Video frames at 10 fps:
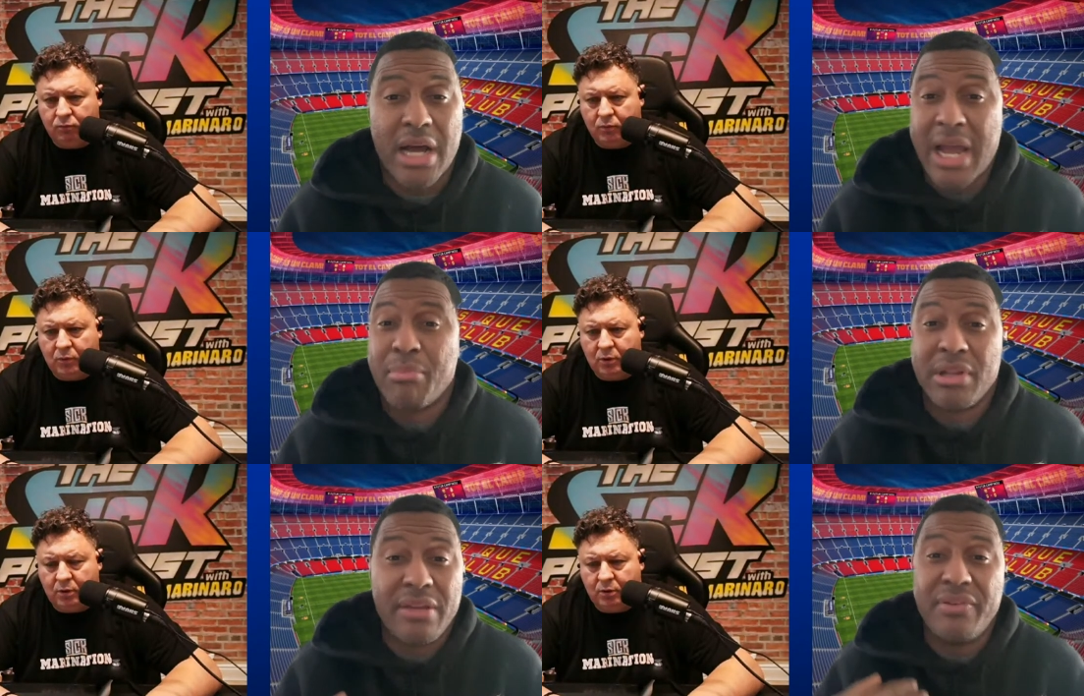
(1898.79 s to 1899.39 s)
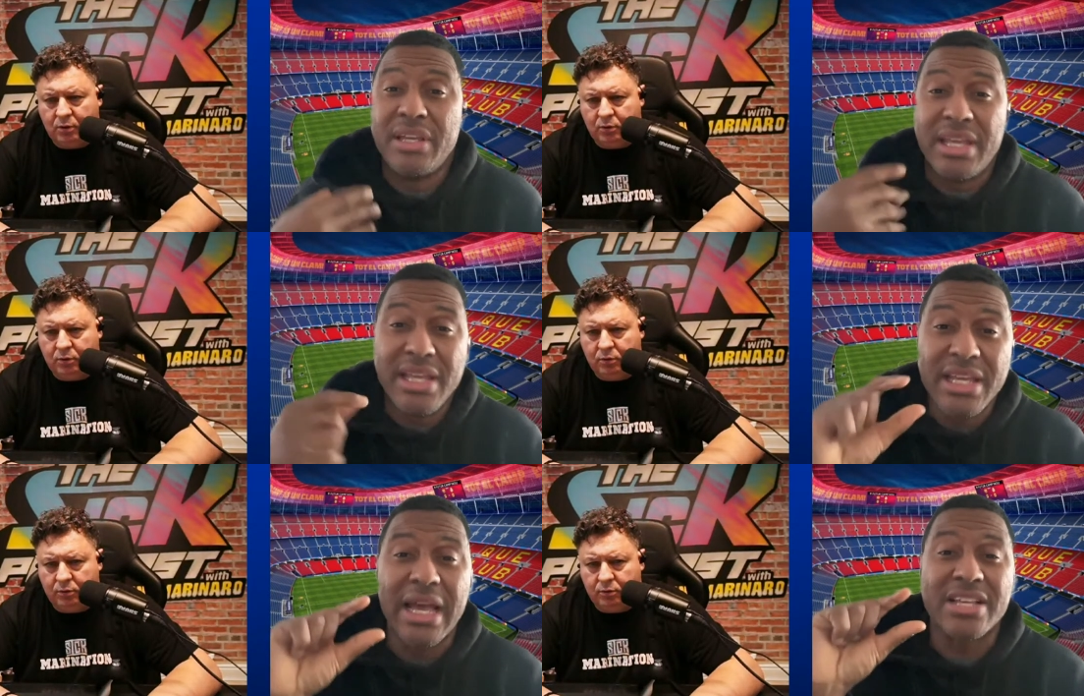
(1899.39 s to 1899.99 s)
Speaker 1: I believe he,
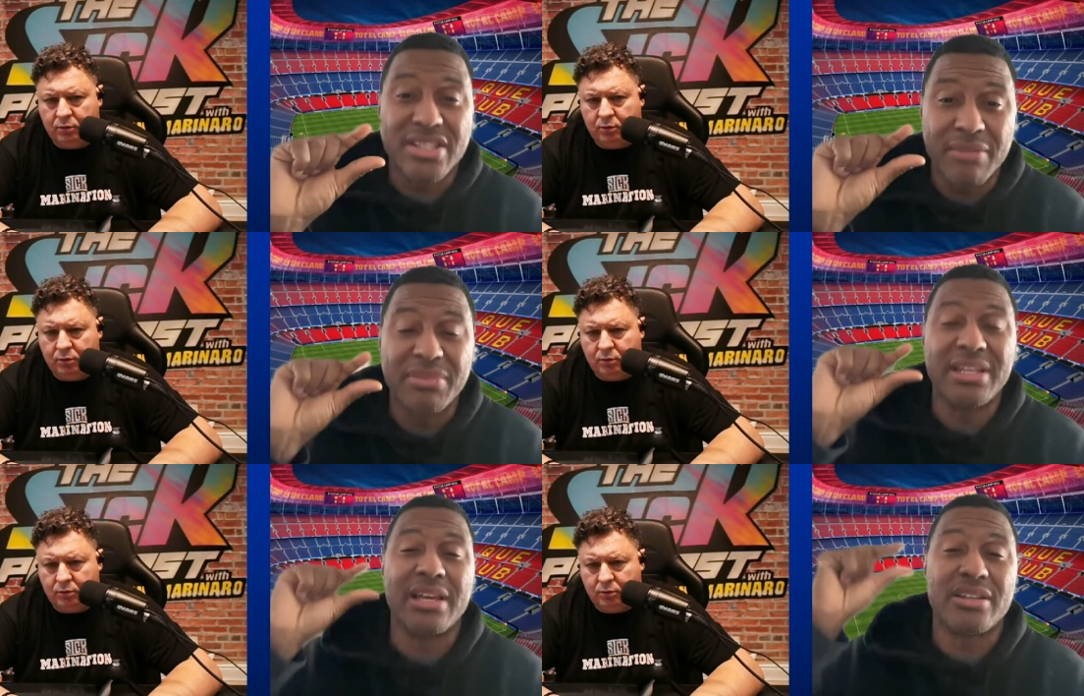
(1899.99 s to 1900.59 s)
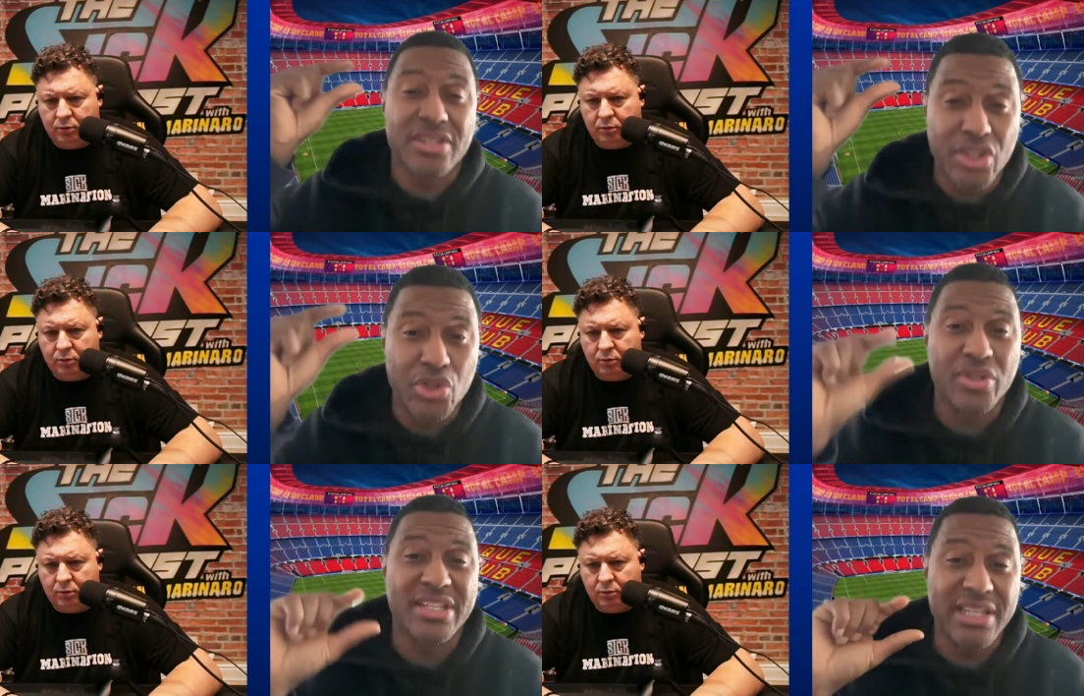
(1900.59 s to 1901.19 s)
he has something else,
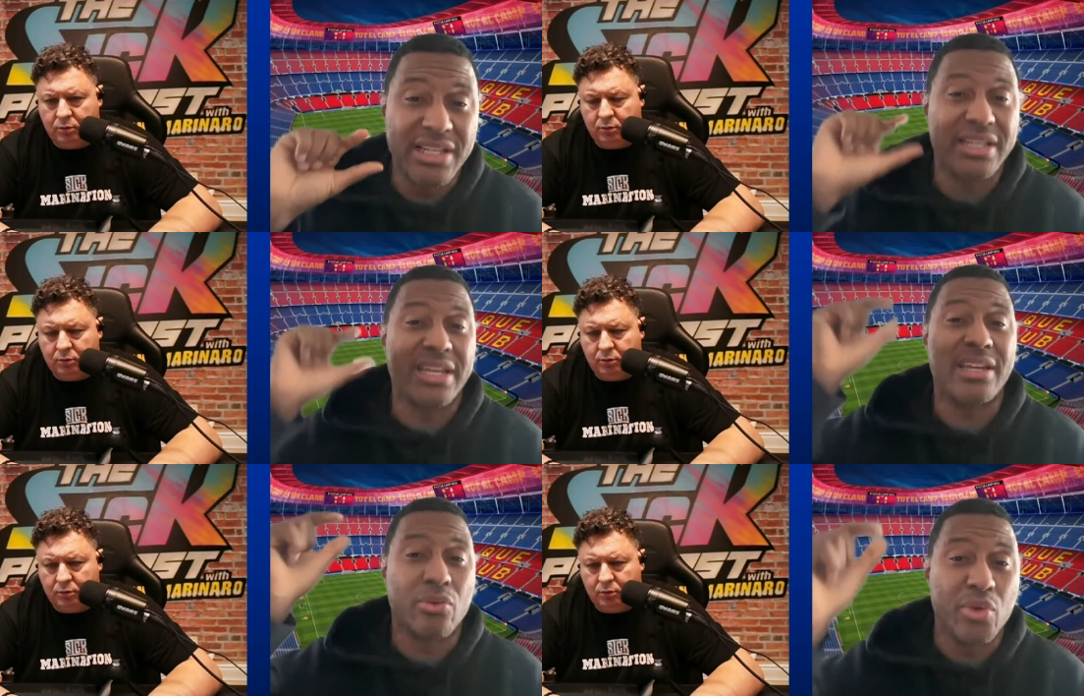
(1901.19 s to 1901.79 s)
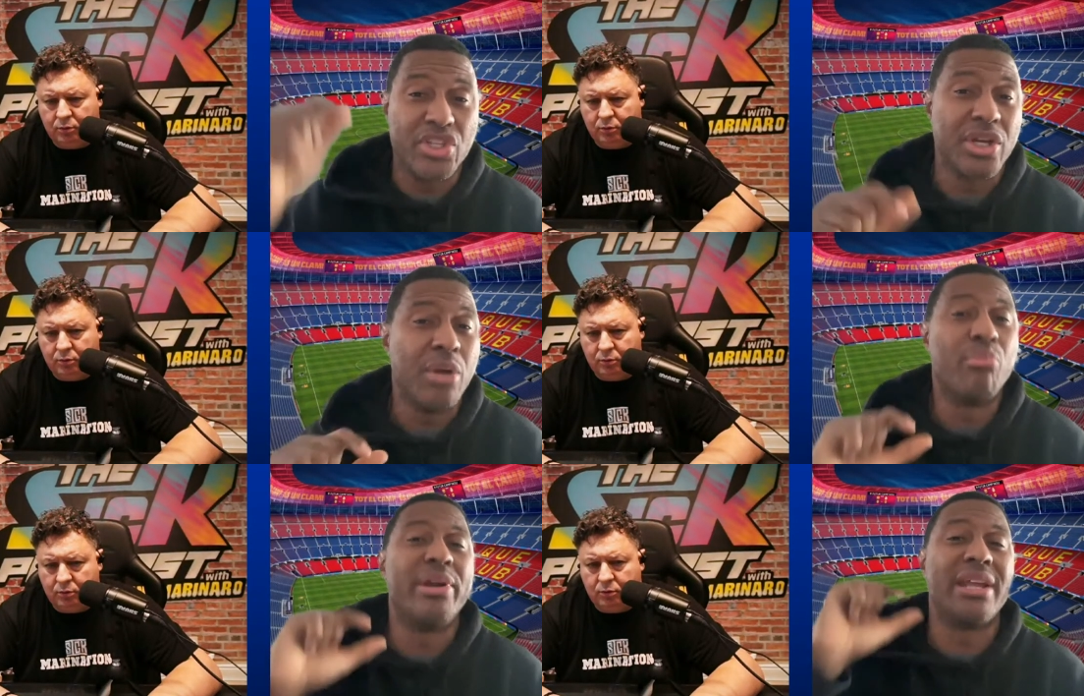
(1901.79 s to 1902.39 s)
another ceiling that he can reach,
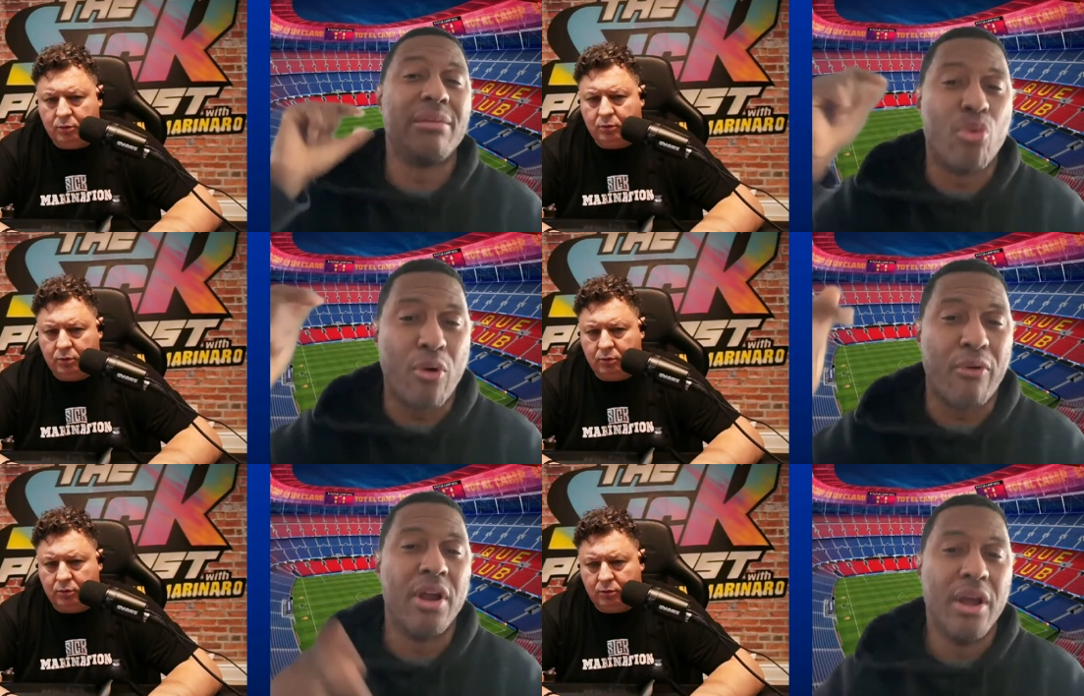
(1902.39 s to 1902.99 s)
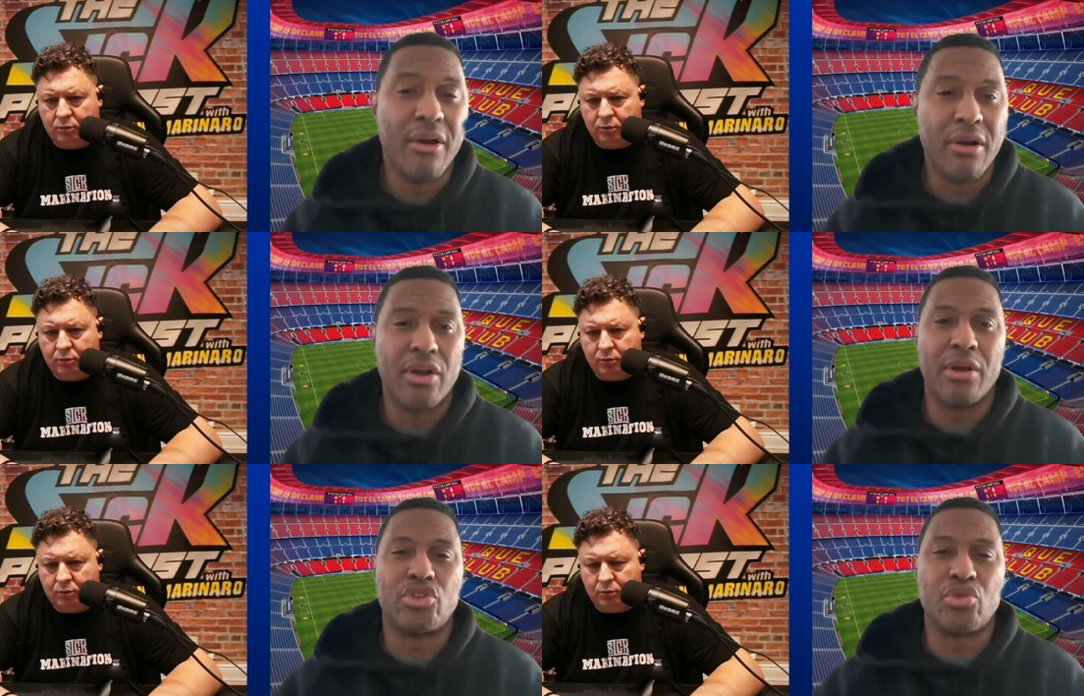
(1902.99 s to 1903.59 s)
bringing more,
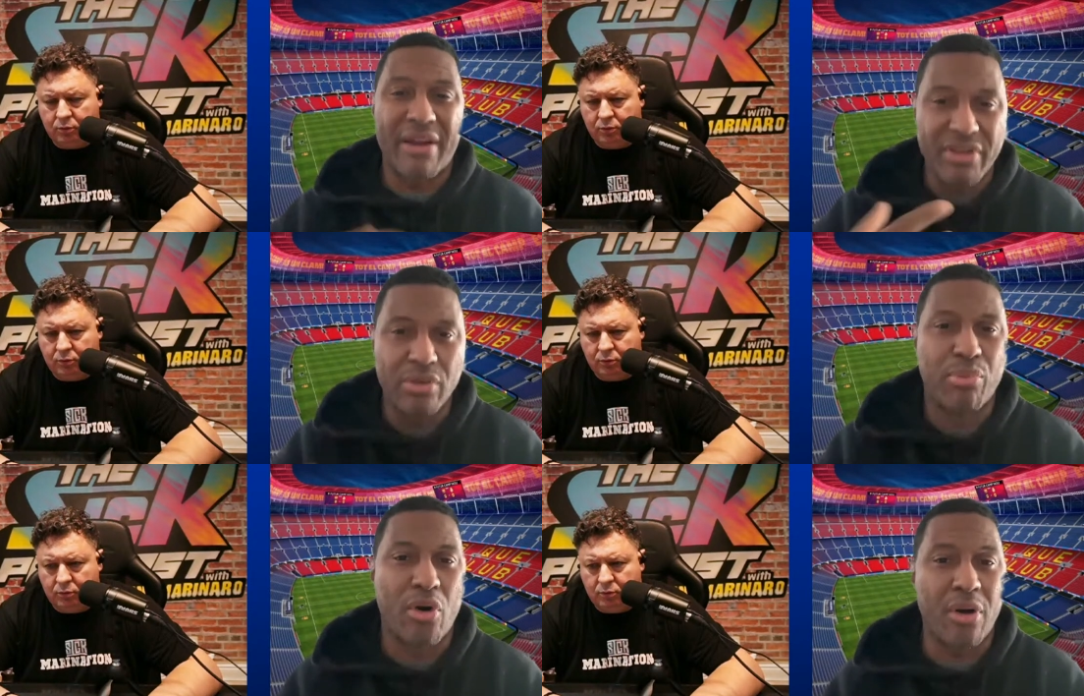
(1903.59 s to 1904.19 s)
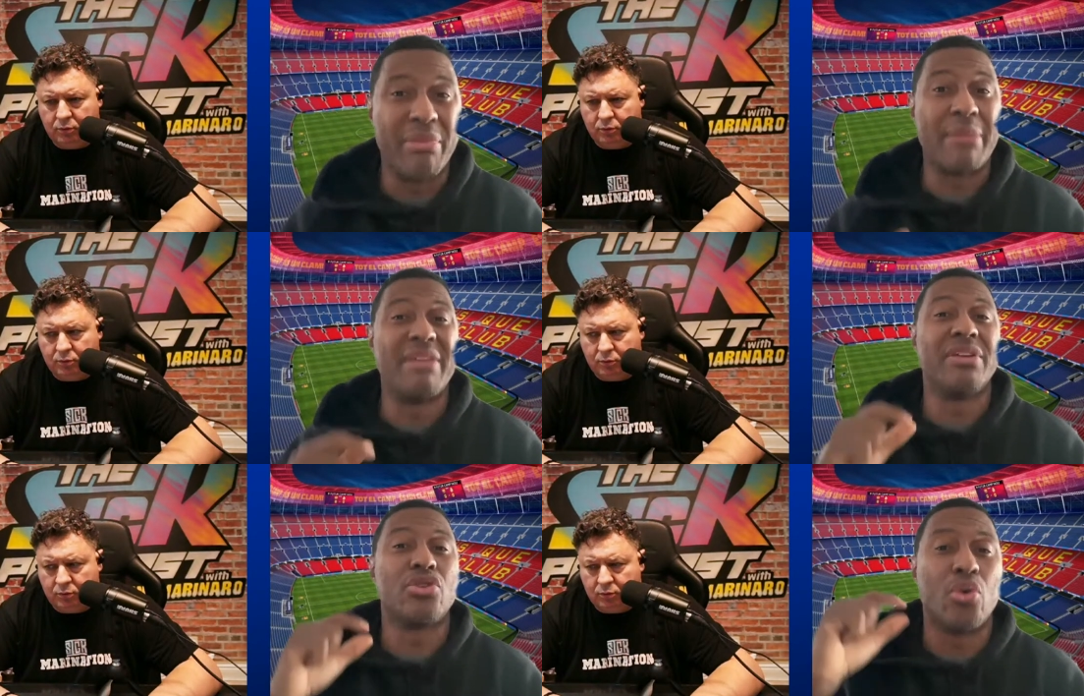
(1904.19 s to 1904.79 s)
uh, driving the ball, maybe
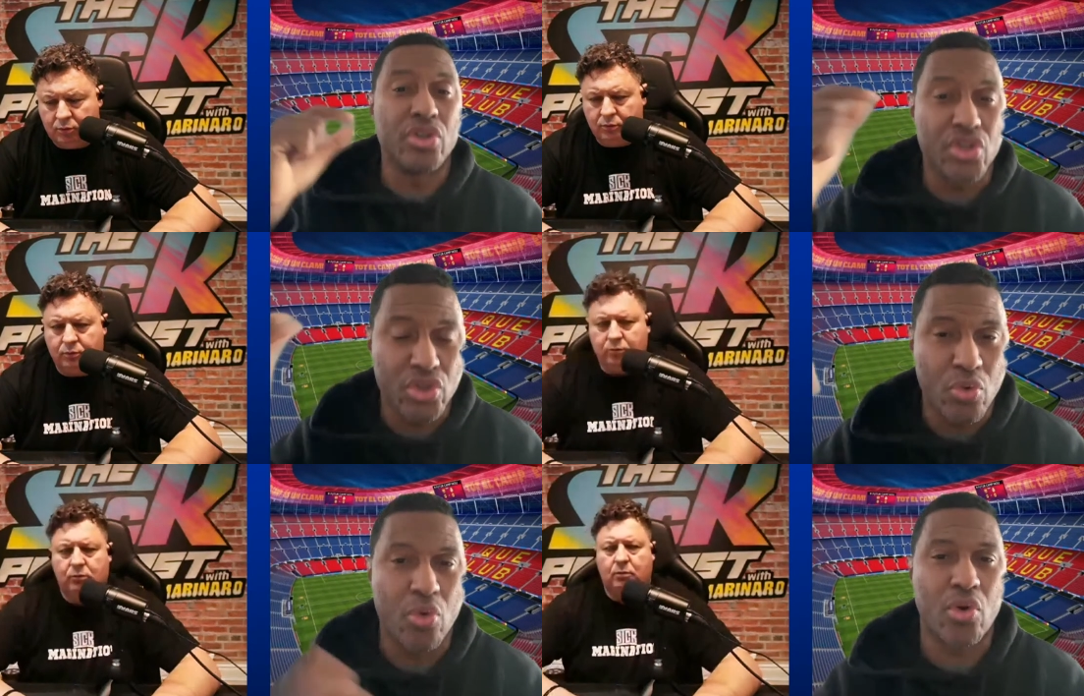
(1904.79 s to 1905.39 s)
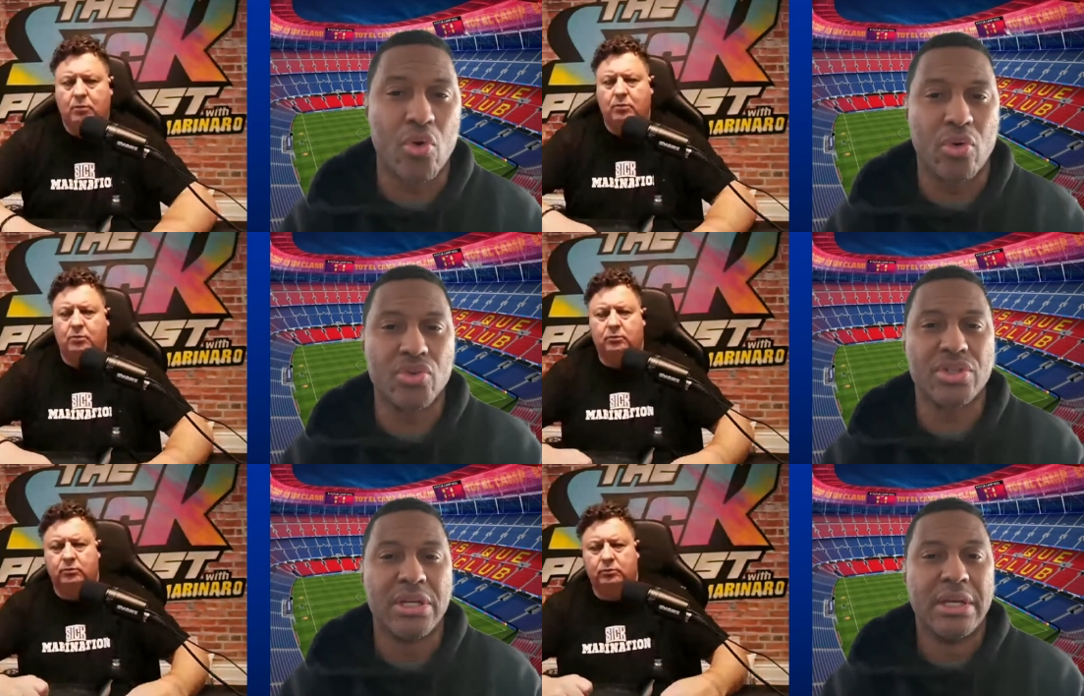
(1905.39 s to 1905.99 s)
even going to score
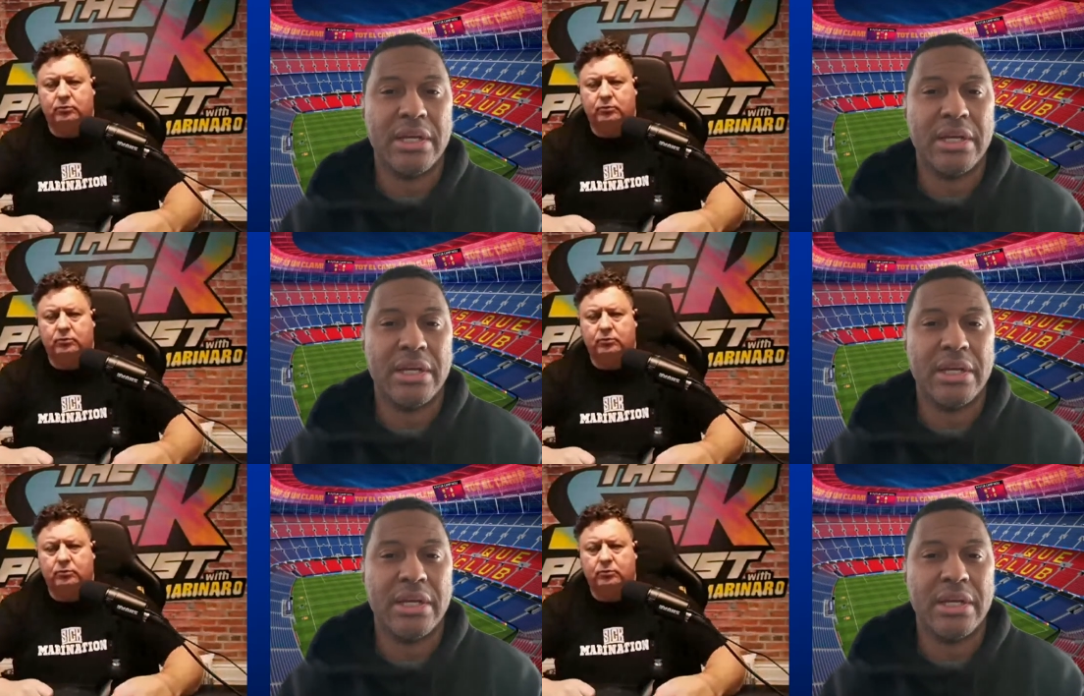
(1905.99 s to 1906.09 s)
goals.